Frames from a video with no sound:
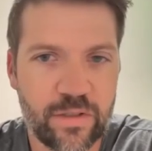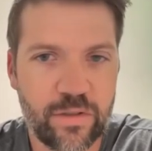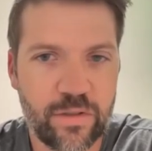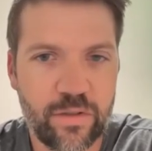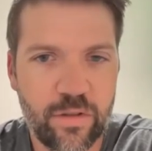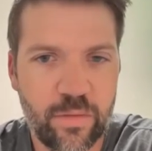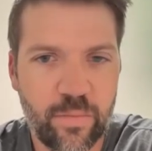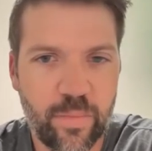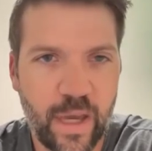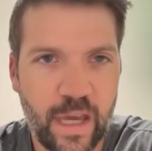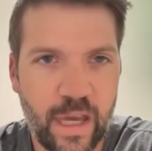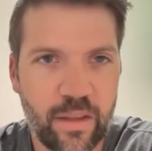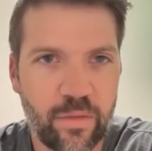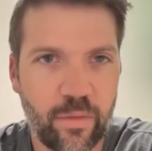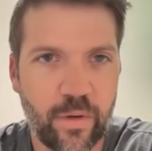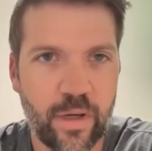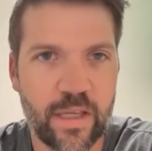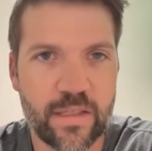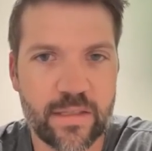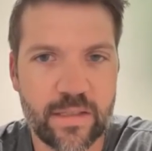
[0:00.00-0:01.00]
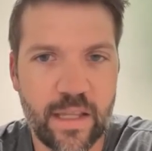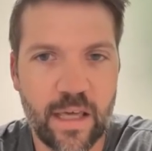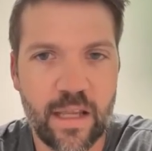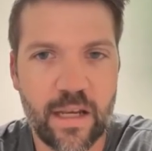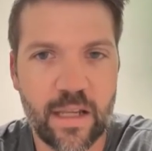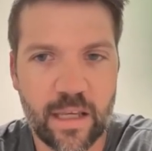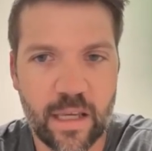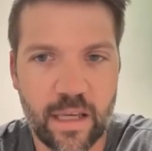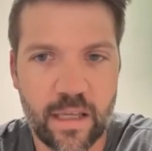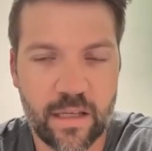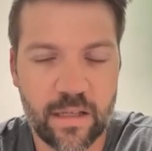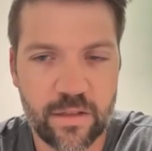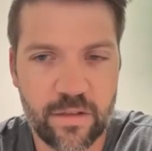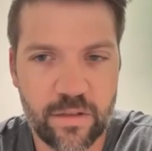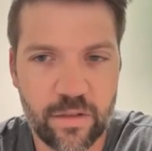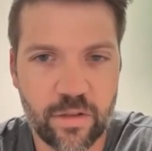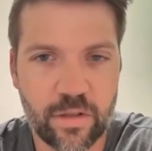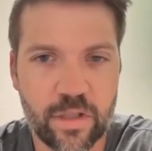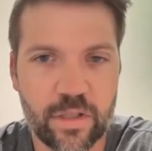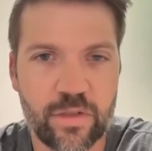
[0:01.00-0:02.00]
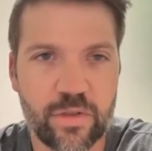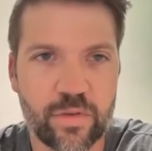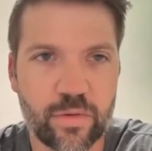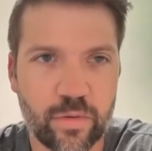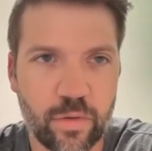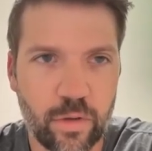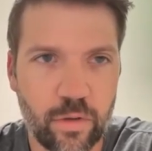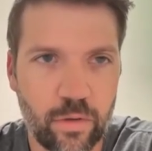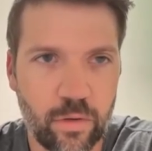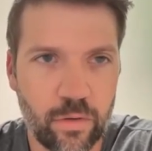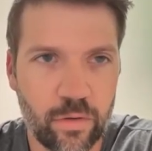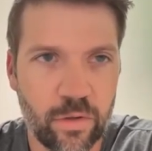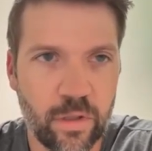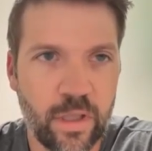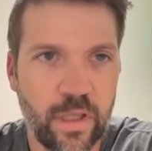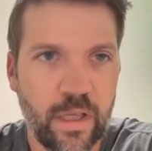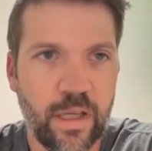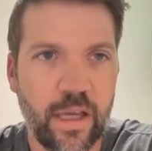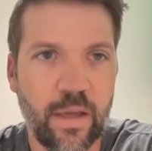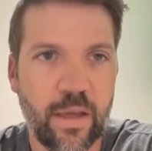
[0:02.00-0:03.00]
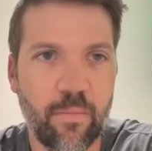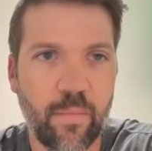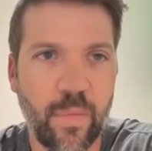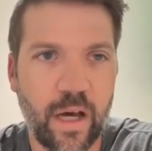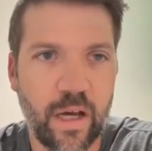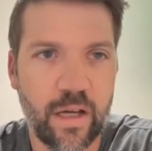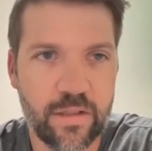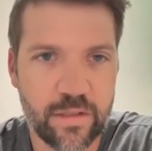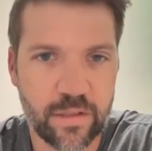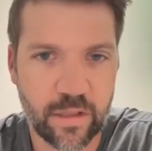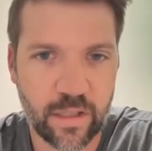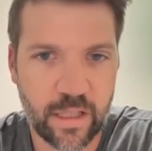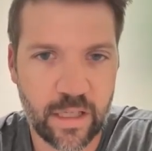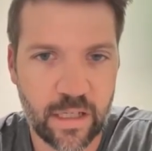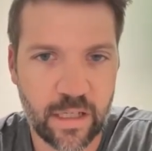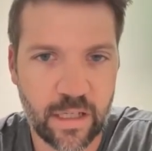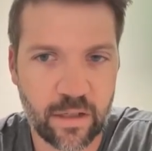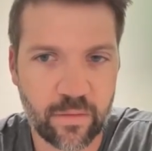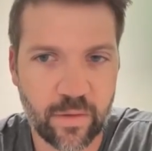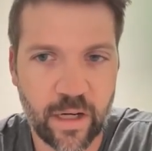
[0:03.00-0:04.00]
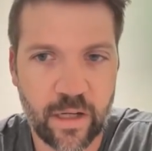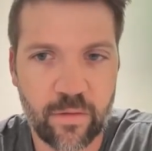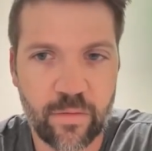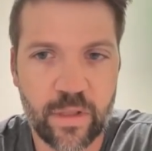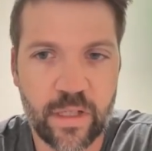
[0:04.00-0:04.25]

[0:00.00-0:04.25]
two pathways dedicated to control and modulating, right?